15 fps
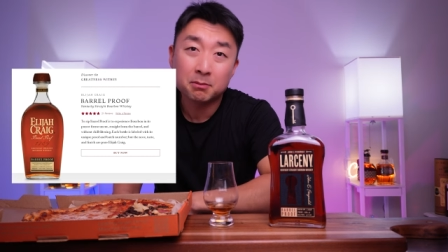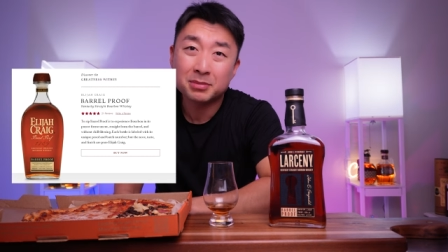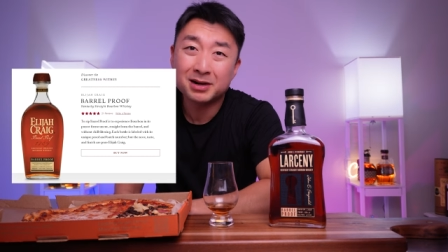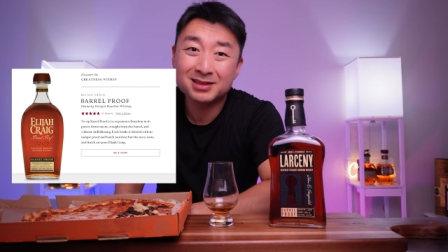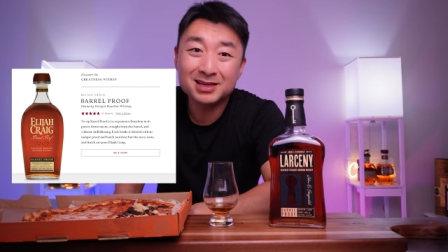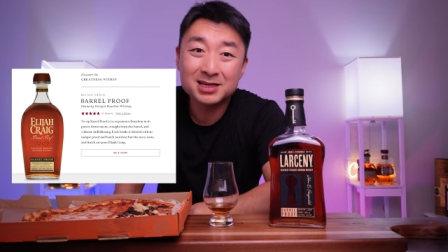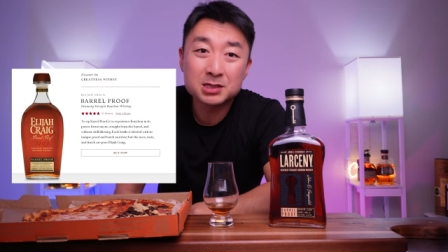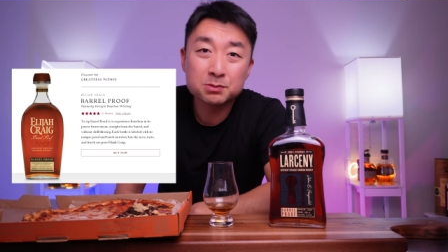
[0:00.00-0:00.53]
But
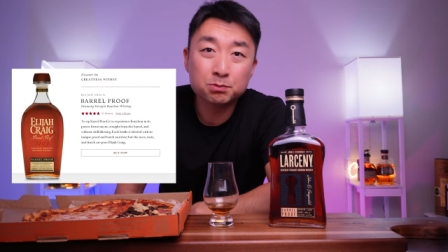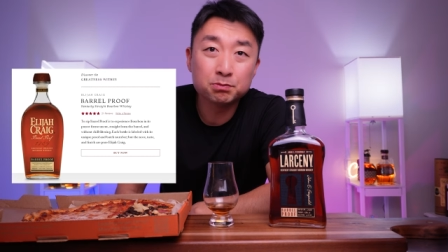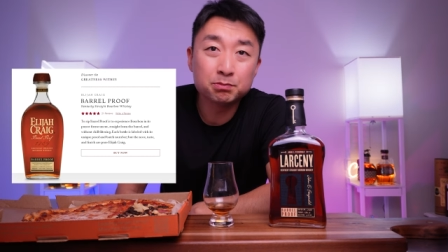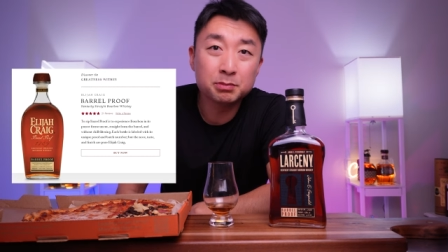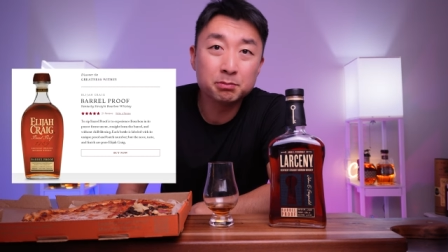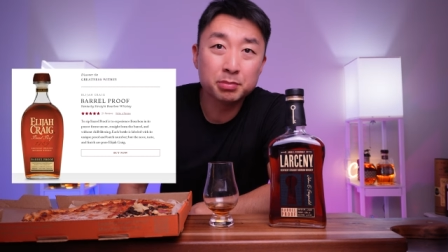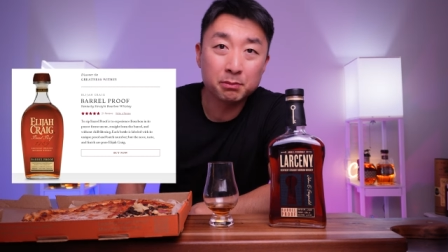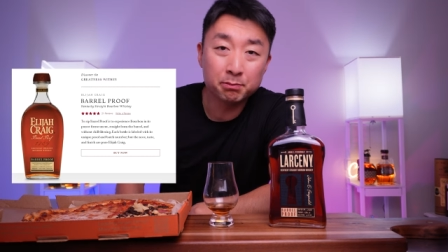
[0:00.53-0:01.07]
I think
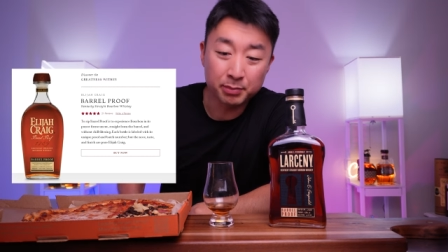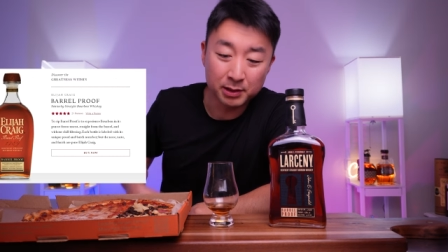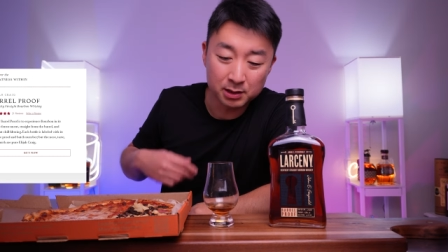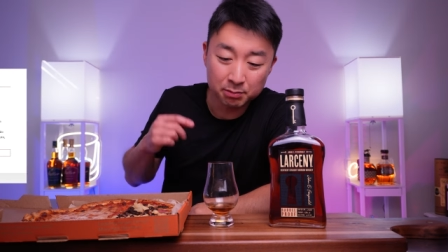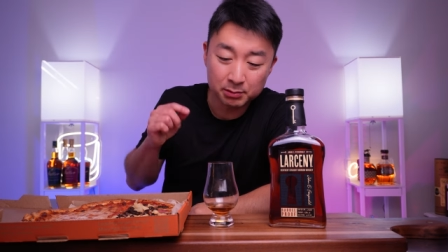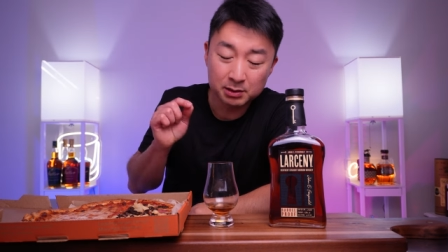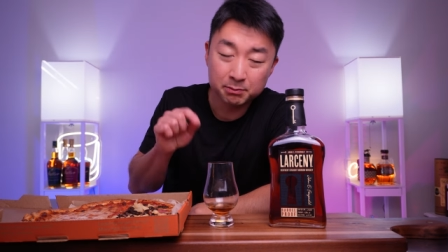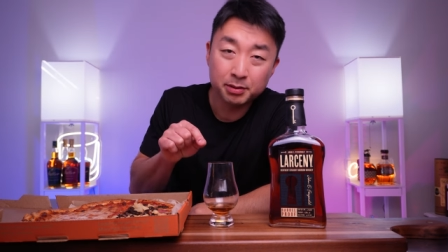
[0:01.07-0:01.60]
the
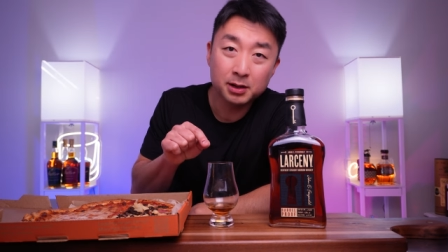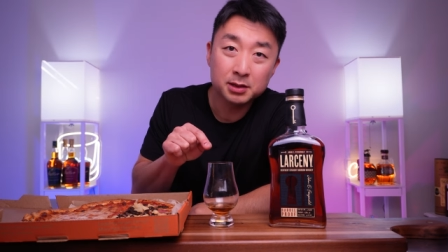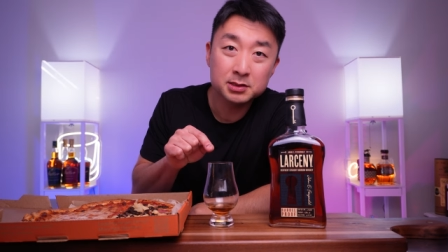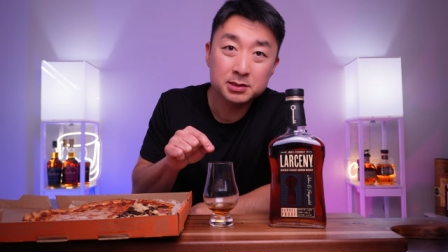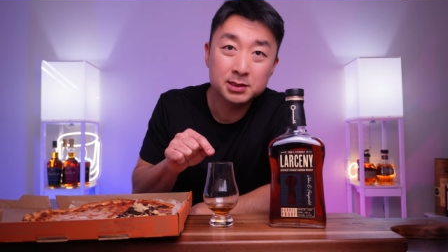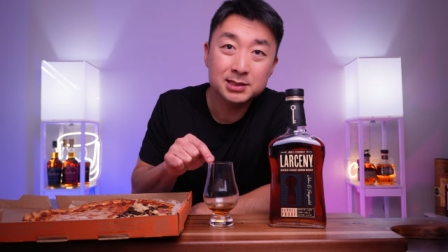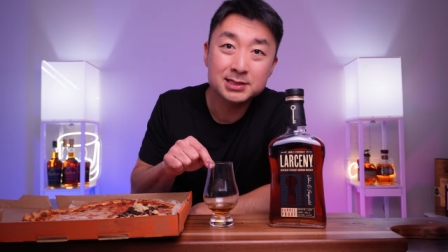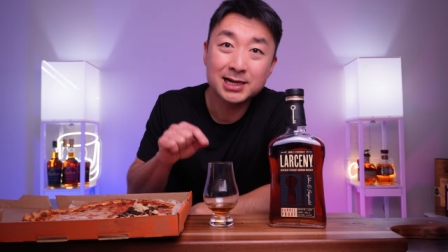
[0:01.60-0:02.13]
better
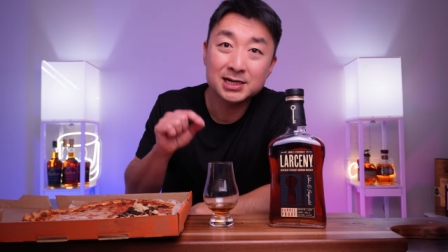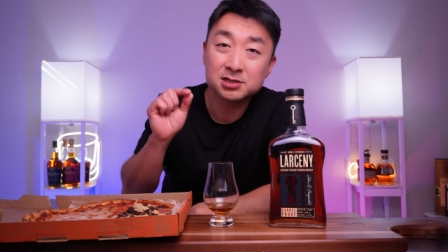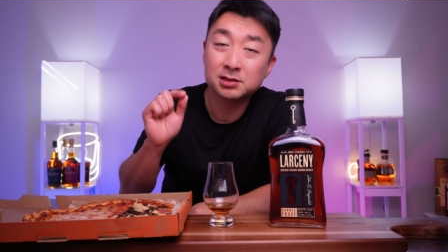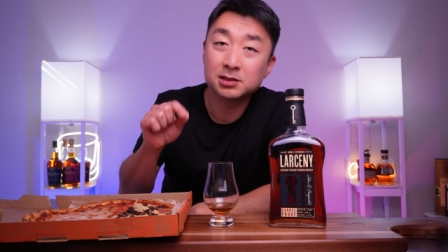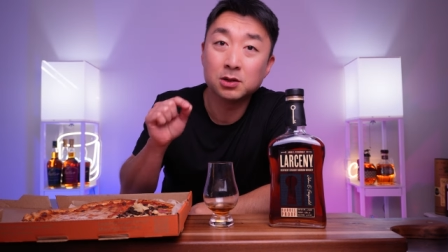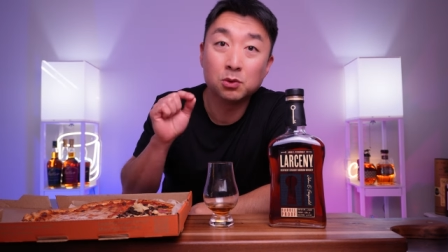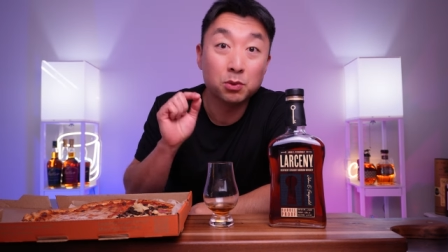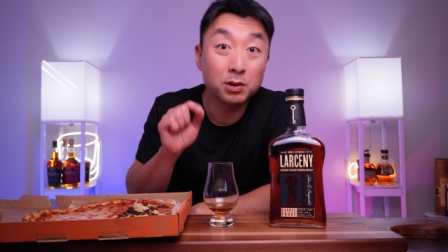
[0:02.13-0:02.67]
comparison is
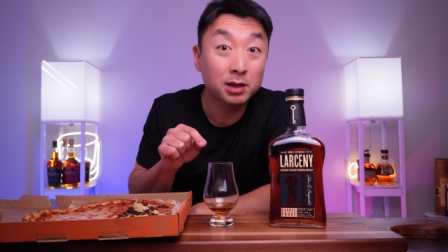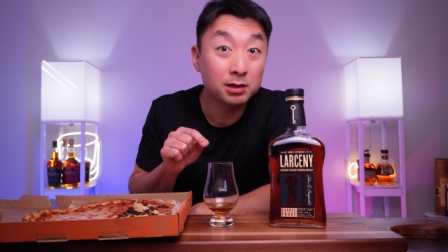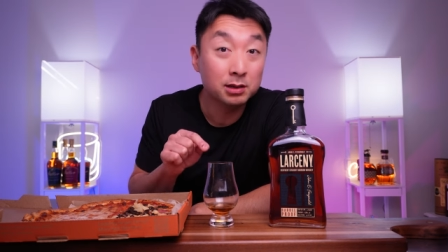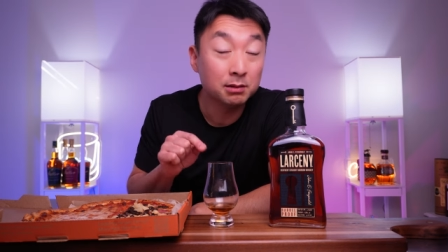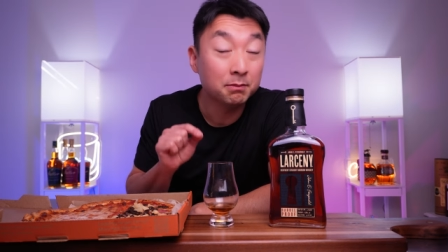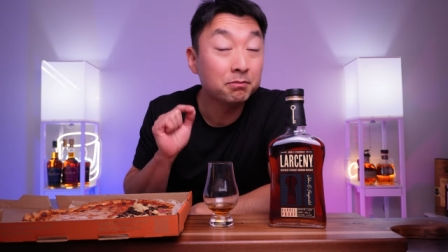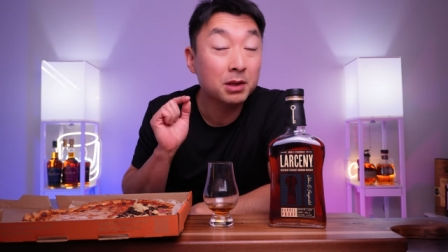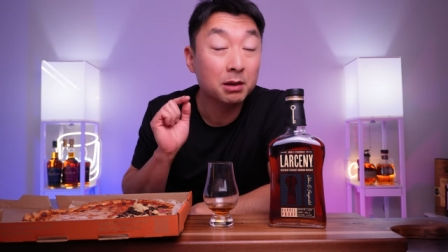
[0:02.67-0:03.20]
actually the
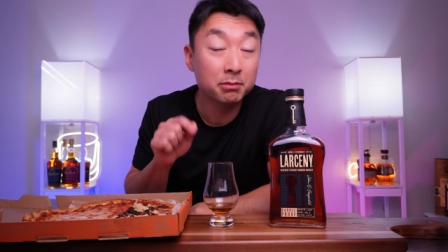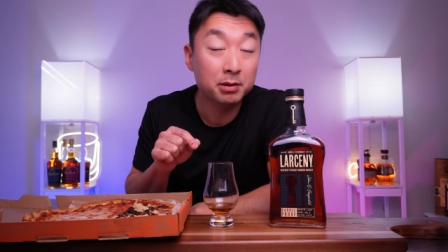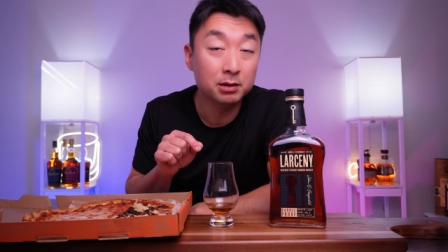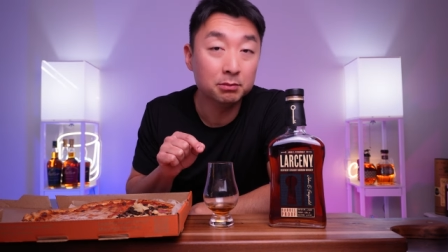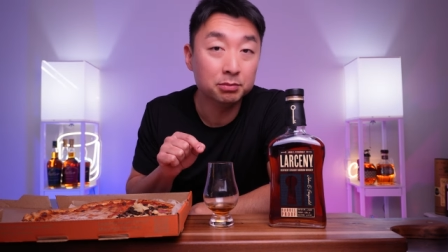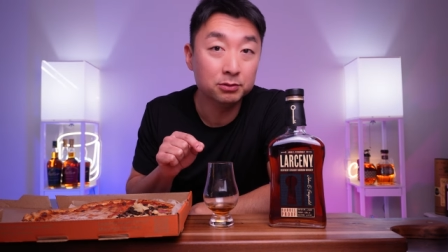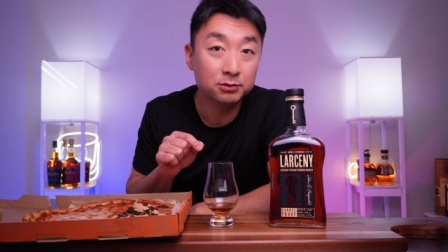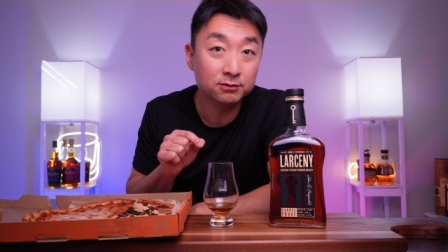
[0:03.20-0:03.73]
Weller, the
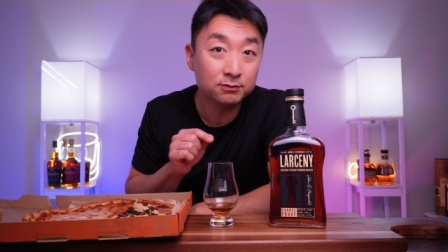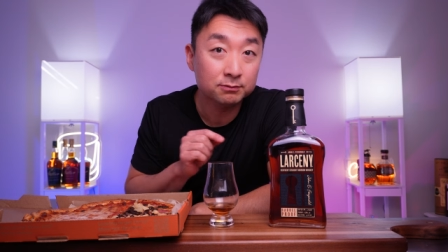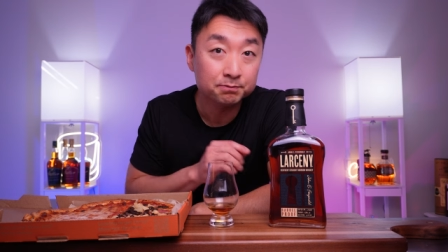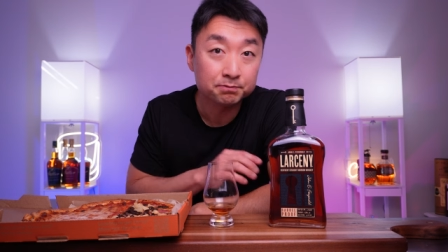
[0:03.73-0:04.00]
barrel proof,